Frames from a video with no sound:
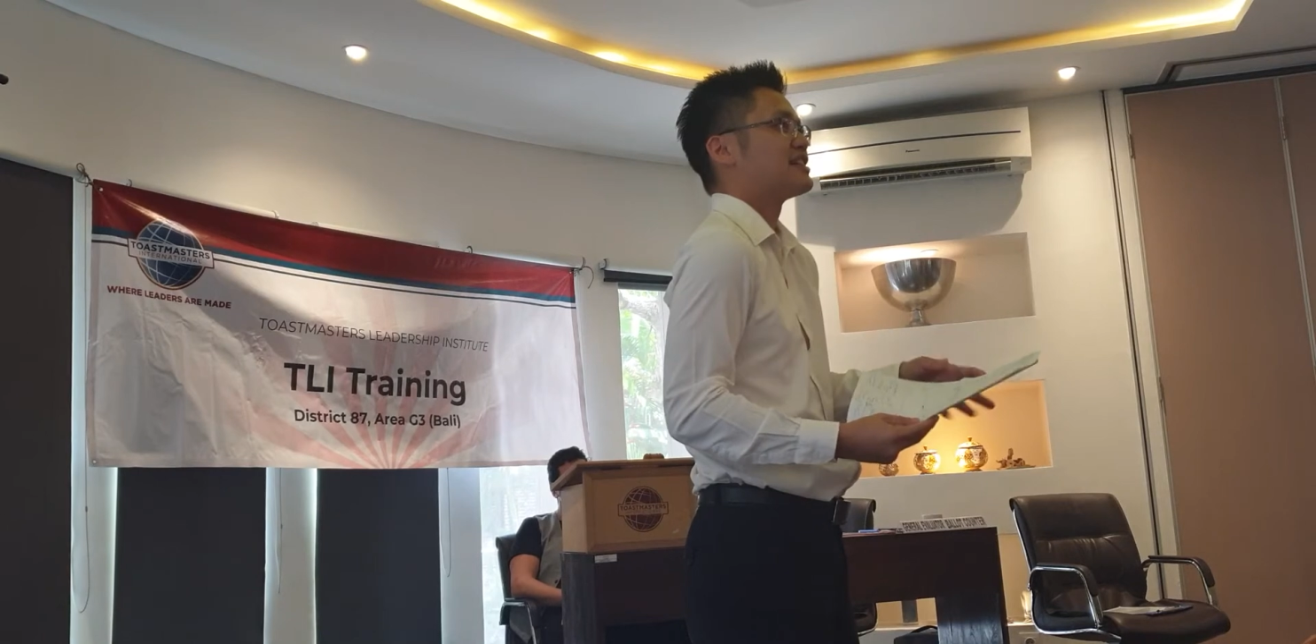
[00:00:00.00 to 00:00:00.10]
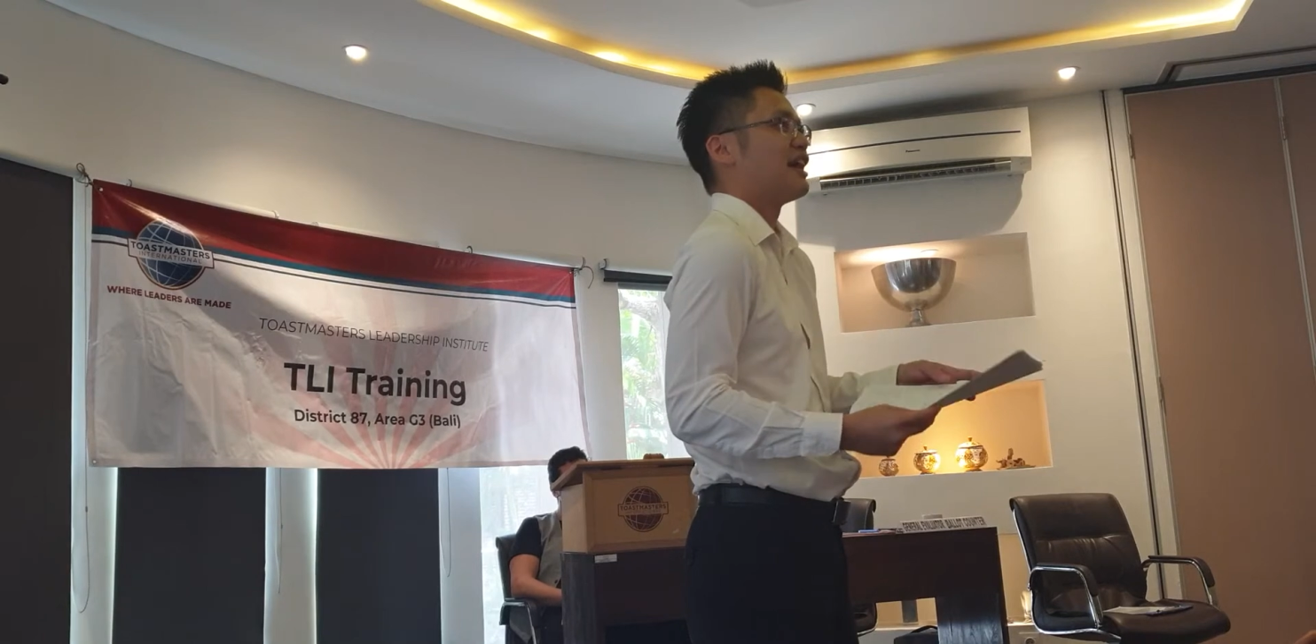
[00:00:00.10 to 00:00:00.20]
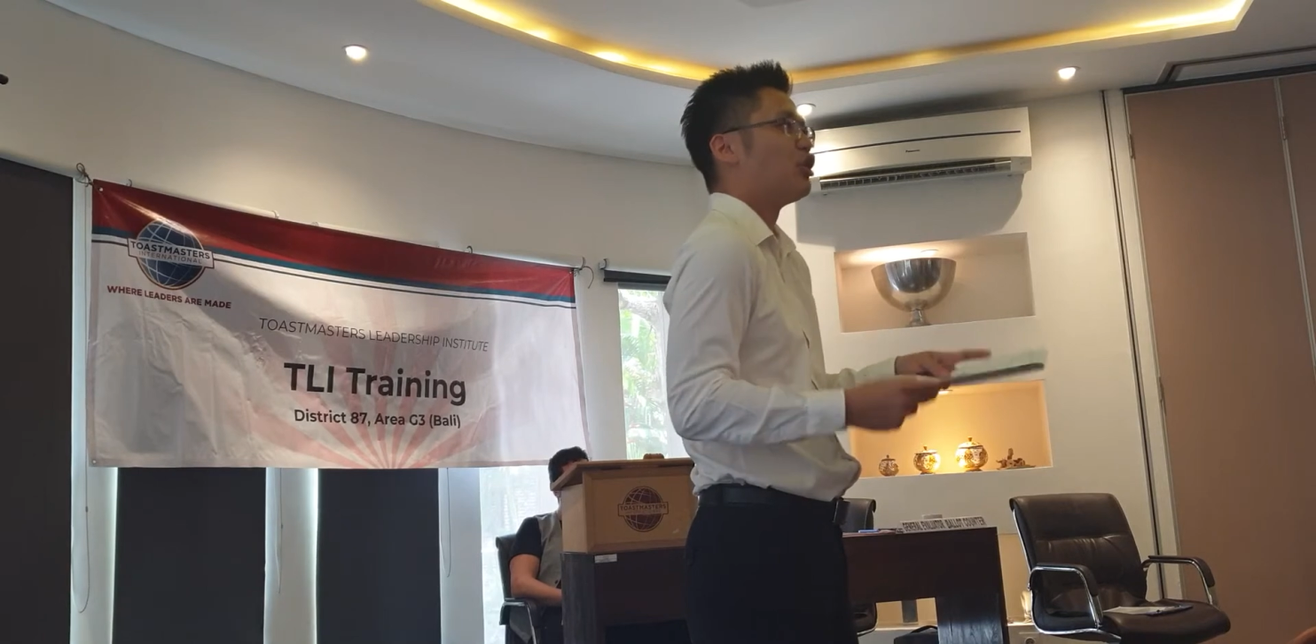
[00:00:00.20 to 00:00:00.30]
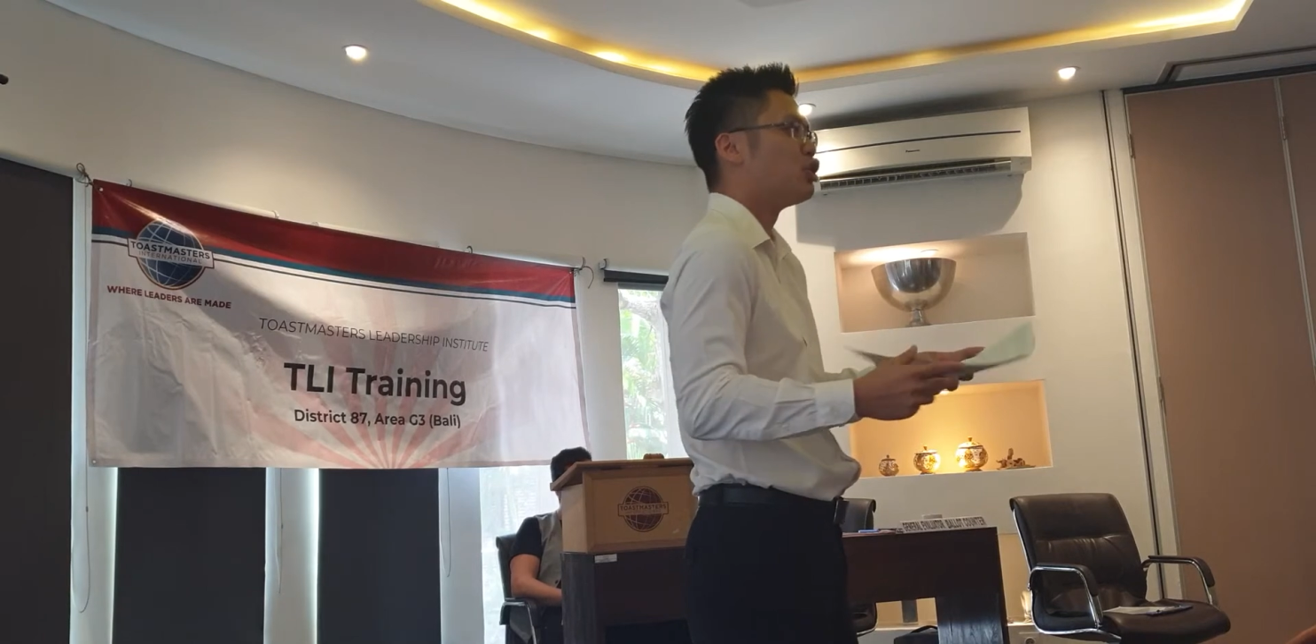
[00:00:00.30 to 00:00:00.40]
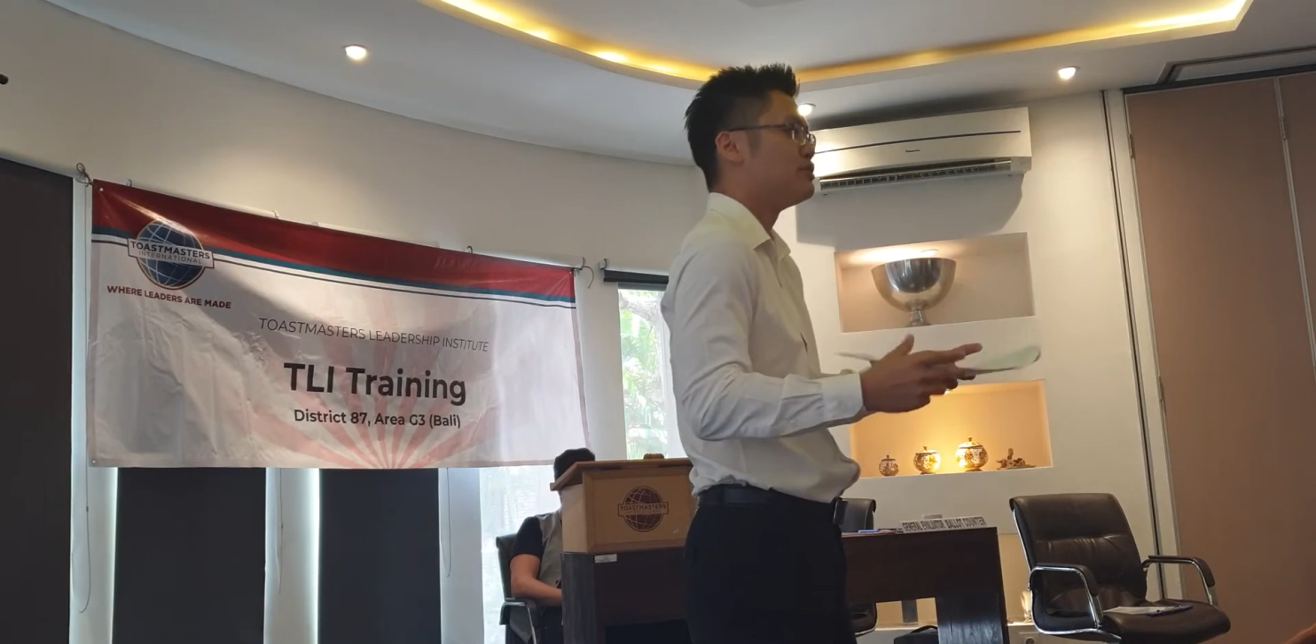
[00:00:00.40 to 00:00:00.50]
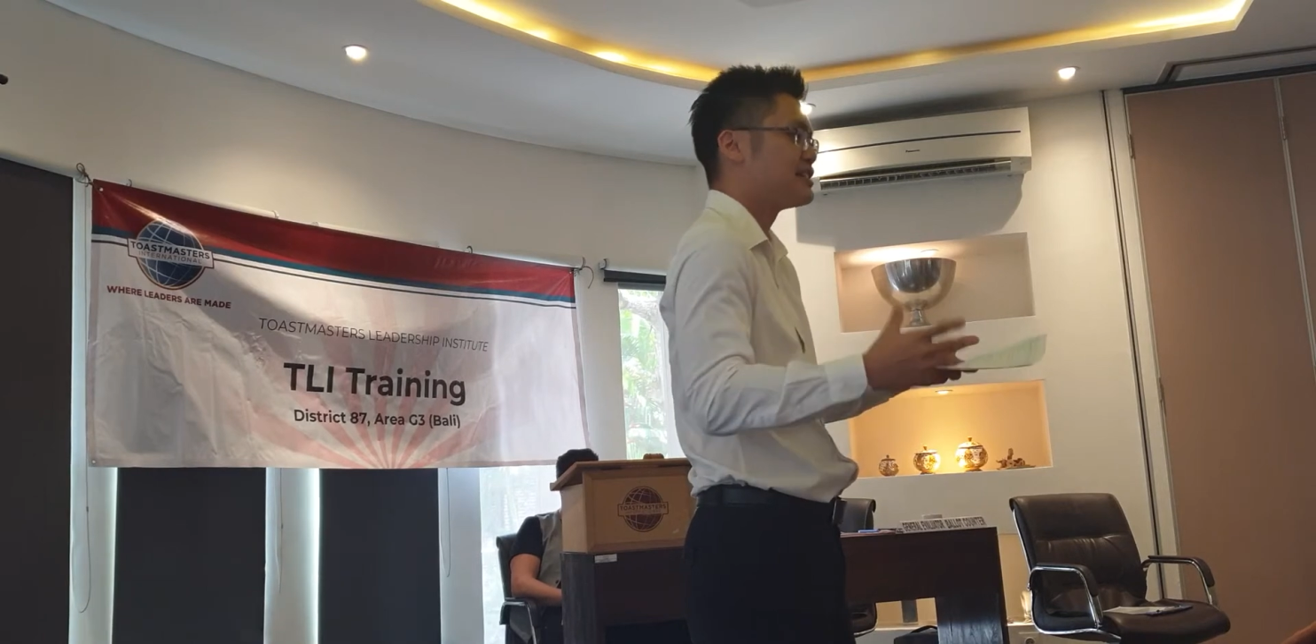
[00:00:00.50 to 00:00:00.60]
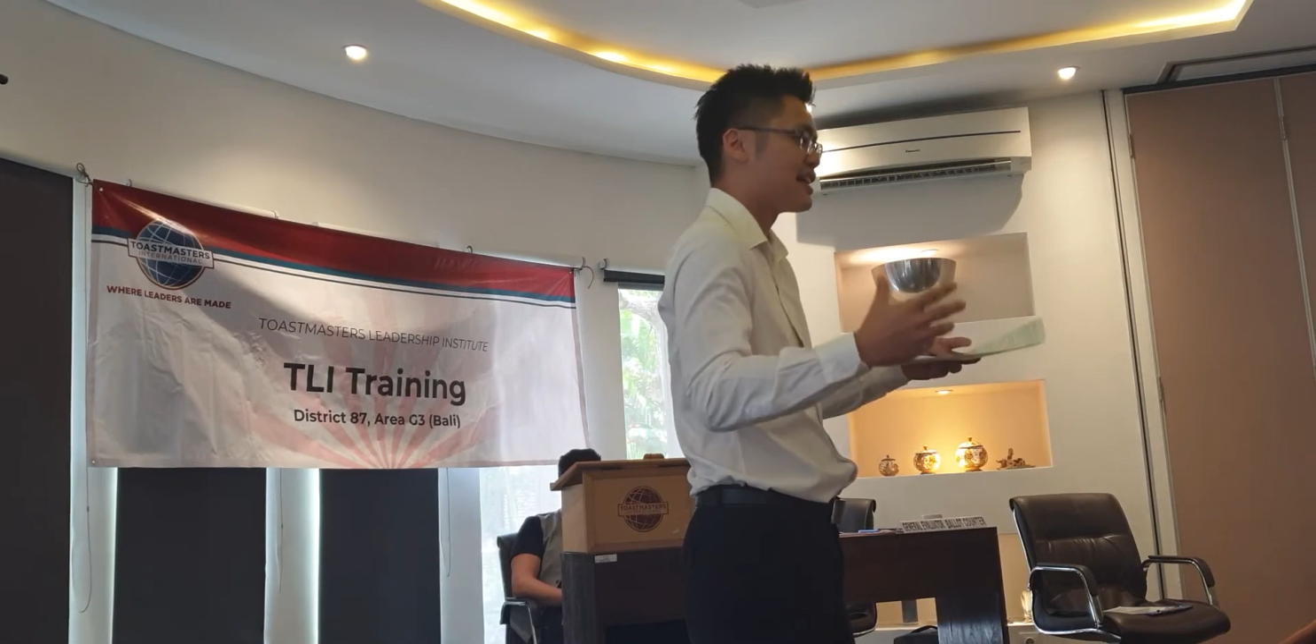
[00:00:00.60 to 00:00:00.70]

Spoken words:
I hope this